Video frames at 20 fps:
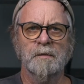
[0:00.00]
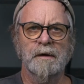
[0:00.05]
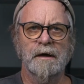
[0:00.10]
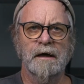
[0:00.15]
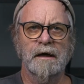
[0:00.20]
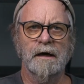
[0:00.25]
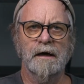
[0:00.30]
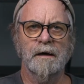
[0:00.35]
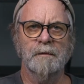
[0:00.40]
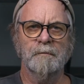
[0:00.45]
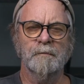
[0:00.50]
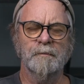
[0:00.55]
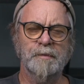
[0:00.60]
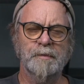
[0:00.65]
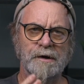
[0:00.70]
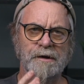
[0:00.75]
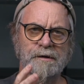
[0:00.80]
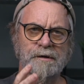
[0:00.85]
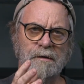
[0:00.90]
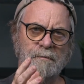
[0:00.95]

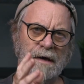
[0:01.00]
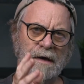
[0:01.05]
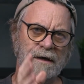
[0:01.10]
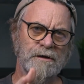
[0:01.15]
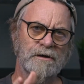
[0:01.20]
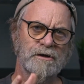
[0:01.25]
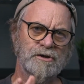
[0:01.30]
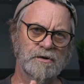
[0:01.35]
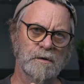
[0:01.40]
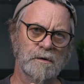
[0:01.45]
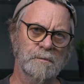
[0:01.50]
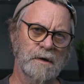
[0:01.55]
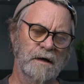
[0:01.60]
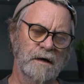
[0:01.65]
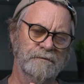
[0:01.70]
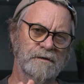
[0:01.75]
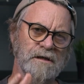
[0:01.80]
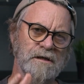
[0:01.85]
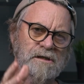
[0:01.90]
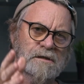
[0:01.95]
but the main issue,
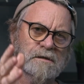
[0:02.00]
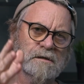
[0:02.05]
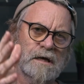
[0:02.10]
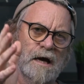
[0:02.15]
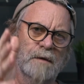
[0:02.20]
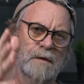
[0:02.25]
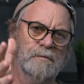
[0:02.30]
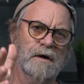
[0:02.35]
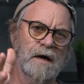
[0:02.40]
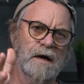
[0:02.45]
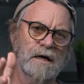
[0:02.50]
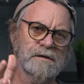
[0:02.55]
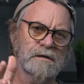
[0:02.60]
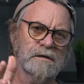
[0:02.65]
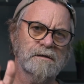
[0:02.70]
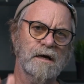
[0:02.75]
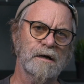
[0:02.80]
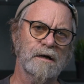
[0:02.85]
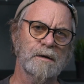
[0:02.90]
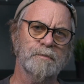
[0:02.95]
this camera has a
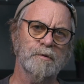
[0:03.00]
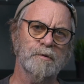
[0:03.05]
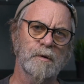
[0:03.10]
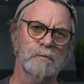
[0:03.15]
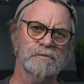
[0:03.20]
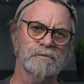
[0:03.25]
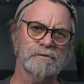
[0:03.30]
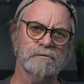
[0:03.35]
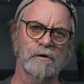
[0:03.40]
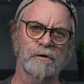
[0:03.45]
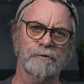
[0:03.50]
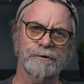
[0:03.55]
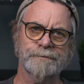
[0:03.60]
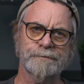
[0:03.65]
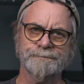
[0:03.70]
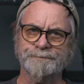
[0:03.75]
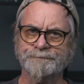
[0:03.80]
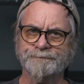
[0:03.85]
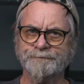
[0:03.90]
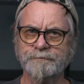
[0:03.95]
teleprompter on it,
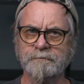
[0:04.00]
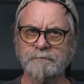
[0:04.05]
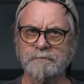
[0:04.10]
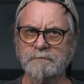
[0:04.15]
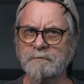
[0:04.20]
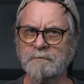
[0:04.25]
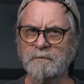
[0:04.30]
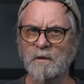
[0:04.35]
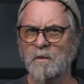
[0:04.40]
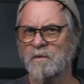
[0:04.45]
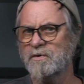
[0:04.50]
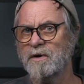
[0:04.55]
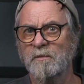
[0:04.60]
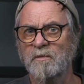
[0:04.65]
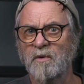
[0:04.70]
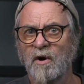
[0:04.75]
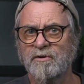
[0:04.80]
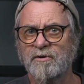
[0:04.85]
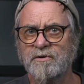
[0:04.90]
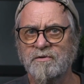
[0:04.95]
which I'm
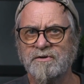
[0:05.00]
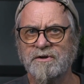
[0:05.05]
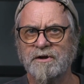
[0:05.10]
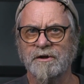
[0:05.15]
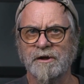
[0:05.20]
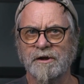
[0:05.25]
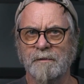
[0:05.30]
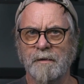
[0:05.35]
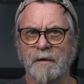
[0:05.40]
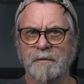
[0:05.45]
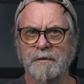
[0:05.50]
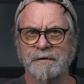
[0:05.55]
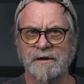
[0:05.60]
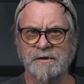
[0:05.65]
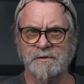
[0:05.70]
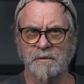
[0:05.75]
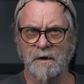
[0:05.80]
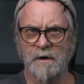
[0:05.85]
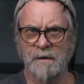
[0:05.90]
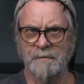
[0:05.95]
not using at the moment.
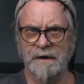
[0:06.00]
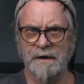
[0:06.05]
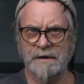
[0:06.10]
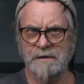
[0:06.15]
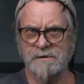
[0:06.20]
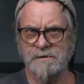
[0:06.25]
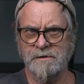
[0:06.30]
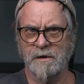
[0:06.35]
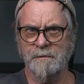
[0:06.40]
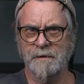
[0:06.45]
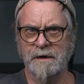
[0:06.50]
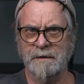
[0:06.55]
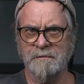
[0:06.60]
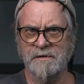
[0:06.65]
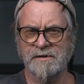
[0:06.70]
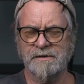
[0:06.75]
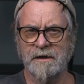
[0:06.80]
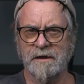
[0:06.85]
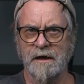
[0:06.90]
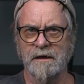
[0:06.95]
That's why I'm making so many
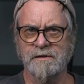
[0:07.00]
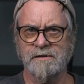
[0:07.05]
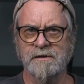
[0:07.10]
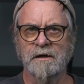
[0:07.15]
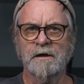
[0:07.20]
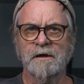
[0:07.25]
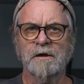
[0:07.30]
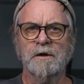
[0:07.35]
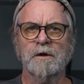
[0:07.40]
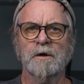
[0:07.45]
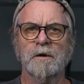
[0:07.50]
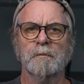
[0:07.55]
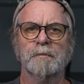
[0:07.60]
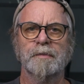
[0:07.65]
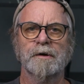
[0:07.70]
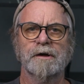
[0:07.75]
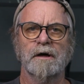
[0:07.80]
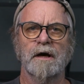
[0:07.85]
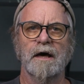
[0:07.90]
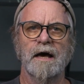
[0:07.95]
mistakes.
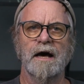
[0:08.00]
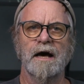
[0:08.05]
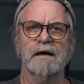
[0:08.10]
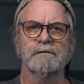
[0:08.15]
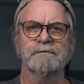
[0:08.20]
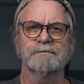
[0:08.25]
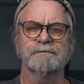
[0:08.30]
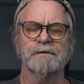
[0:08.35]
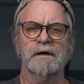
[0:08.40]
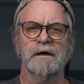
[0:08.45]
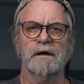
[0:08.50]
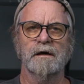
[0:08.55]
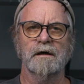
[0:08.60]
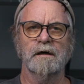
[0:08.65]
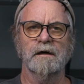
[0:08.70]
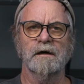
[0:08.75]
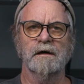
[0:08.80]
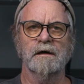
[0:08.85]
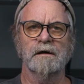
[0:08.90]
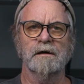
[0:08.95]
But I have
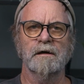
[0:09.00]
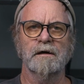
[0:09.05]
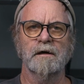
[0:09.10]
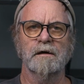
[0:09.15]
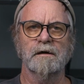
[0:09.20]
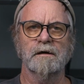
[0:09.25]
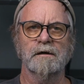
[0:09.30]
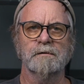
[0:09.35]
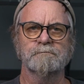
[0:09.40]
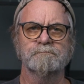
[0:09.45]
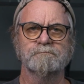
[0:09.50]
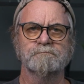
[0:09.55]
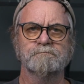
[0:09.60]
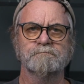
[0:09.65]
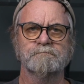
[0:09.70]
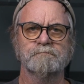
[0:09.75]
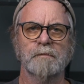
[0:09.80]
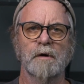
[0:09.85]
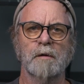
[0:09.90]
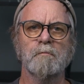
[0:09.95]
a
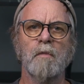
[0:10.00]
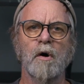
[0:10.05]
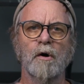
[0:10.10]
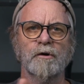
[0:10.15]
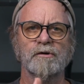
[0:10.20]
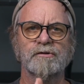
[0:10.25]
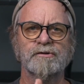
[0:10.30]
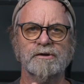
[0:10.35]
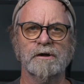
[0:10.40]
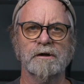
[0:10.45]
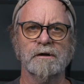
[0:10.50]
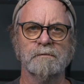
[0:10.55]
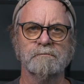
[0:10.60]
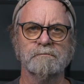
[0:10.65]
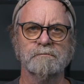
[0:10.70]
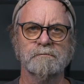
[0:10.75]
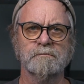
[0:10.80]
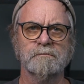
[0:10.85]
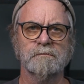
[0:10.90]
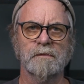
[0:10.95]
monitor,
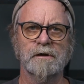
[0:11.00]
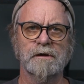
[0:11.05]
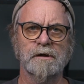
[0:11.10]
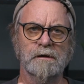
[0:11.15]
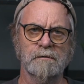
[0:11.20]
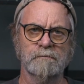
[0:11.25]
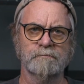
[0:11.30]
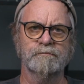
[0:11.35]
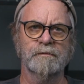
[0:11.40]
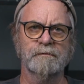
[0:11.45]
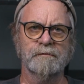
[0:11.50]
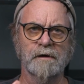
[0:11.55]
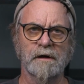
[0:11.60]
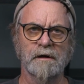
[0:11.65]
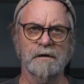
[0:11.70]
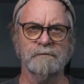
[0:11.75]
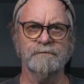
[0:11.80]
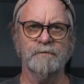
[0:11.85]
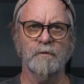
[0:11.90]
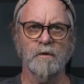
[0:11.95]
a little
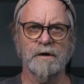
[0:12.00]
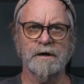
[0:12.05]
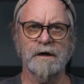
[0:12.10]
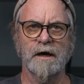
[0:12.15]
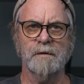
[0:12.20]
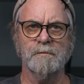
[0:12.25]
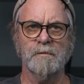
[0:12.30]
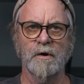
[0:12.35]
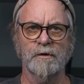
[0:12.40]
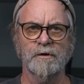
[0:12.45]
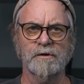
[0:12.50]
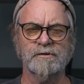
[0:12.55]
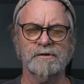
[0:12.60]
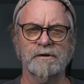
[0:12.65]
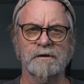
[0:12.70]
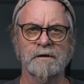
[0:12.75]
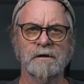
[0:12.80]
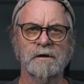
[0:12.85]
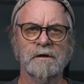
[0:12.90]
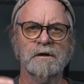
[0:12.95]
4K
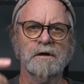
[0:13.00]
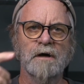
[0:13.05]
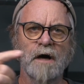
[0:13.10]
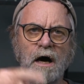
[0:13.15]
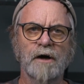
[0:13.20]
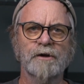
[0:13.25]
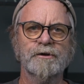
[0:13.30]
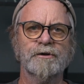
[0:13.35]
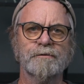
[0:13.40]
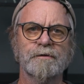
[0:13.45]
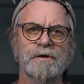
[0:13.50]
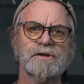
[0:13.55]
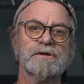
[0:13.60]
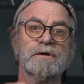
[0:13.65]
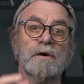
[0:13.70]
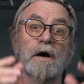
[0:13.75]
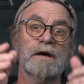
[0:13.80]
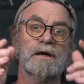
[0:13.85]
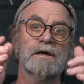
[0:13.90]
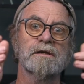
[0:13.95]
monitor under it,
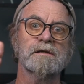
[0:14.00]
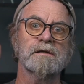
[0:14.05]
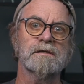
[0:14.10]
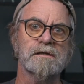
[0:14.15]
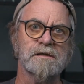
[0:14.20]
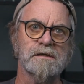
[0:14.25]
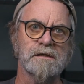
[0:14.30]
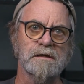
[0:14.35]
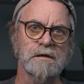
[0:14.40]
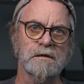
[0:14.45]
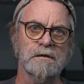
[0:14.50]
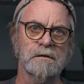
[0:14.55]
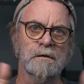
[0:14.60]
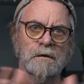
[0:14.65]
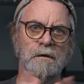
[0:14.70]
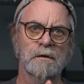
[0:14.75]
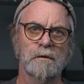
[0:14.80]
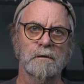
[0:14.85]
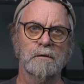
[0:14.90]
so I can see